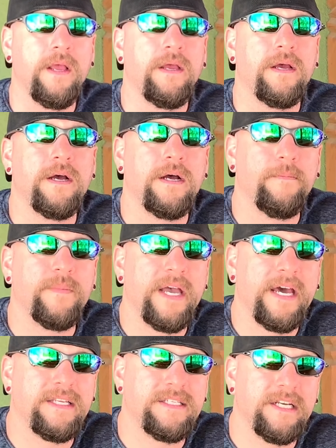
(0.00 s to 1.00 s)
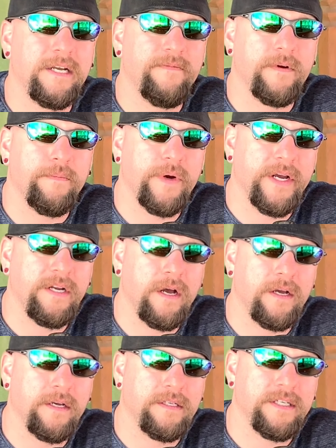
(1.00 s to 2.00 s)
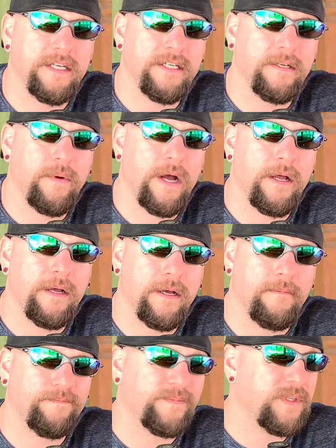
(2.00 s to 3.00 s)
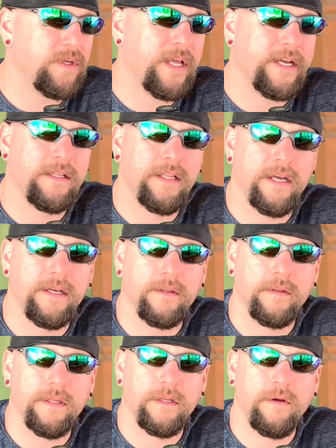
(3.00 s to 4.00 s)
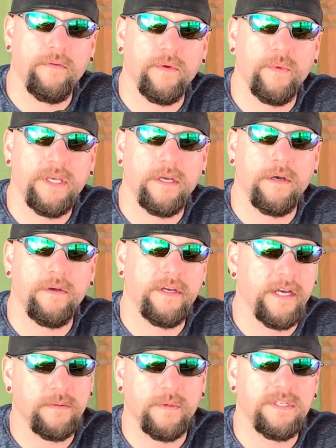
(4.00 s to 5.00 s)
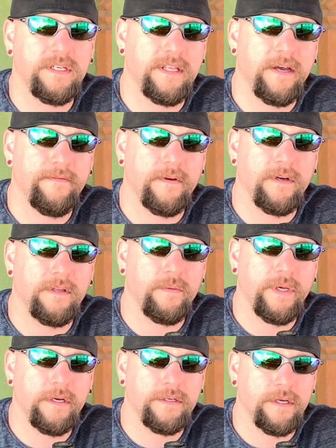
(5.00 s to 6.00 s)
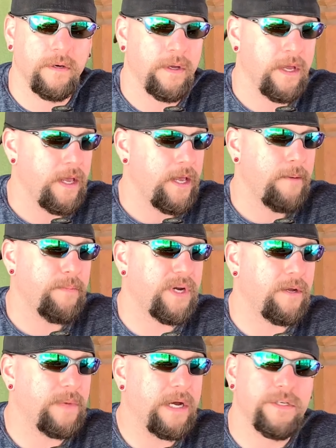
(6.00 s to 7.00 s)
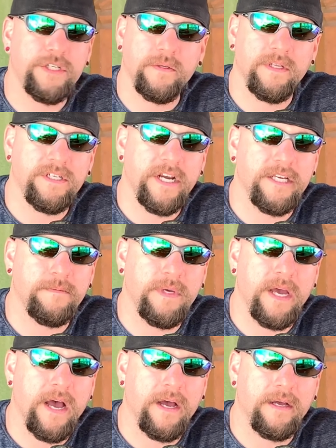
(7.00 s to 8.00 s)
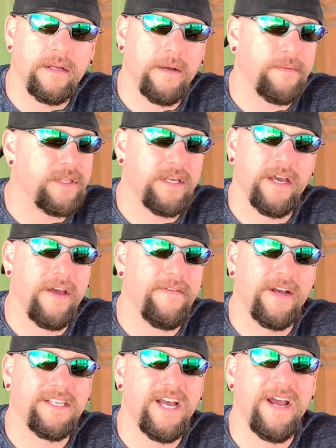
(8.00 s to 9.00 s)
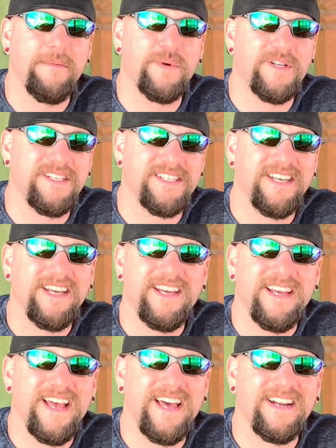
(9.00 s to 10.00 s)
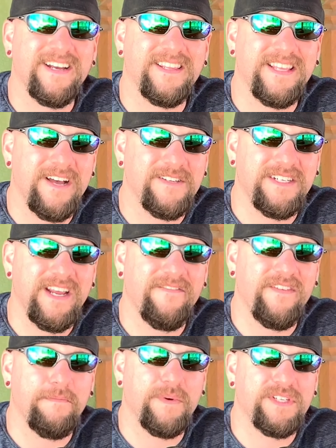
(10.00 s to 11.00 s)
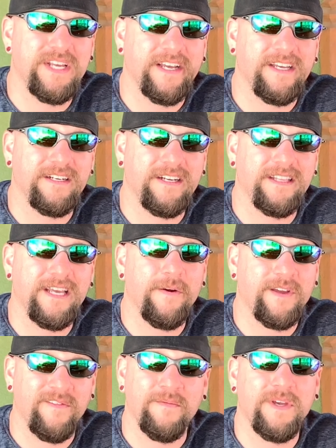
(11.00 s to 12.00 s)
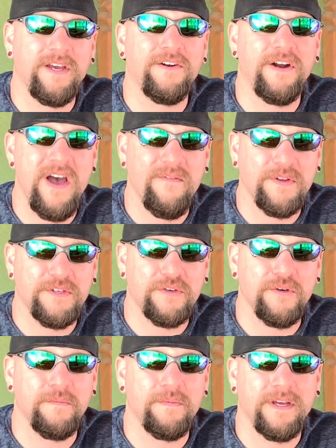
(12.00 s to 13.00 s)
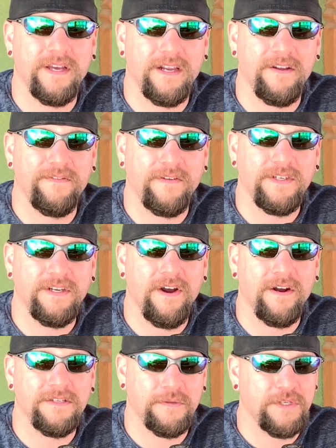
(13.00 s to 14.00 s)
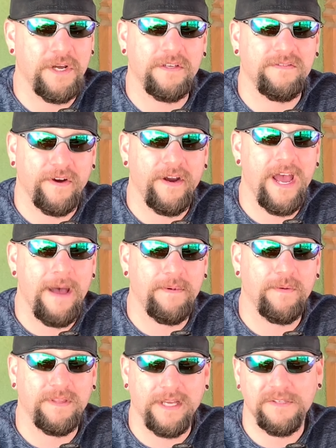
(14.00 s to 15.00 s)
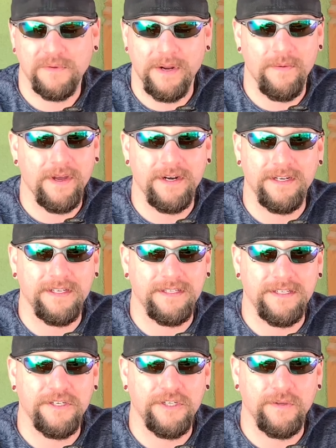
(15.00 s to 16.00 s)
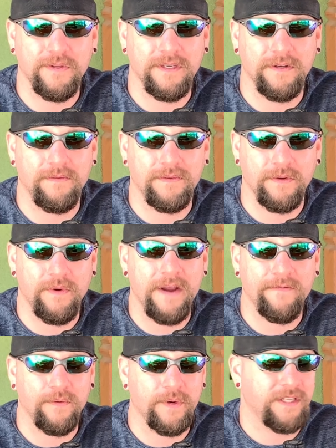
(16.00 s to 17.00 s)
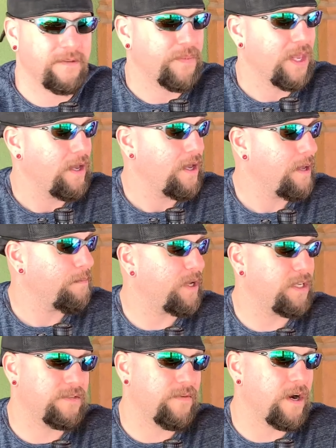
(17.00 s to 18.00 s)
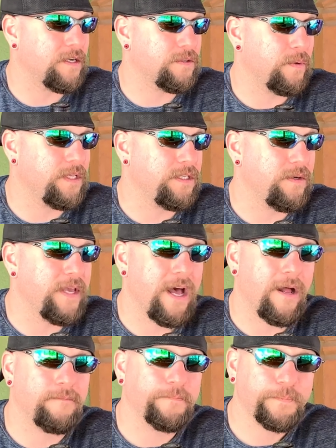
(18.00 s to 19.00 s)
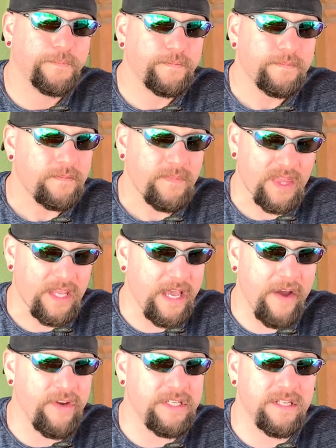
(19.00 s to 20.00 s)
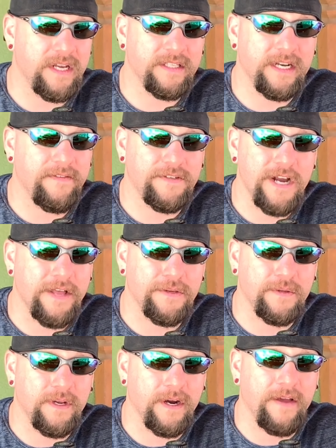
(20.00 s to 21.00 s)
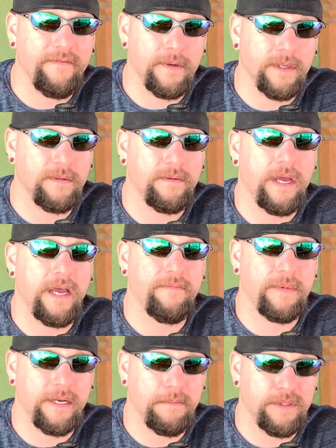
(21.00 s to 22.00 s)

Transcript: um, I had a setup for a prairie dog hunt I did a while, um, like, a, like a little over a week ago. You guys won't see that for another week or so. But um, I was shooting the JSB, uh, the FX hybrids at a thousand eight feet per second, and they were giving me under half inch group at a 50 yards, which I was very happy with. That's what I wanted to, to shoot the, the rifle with. But as far as 22 cal, every slug that I've shot through there, I've been able, I've been able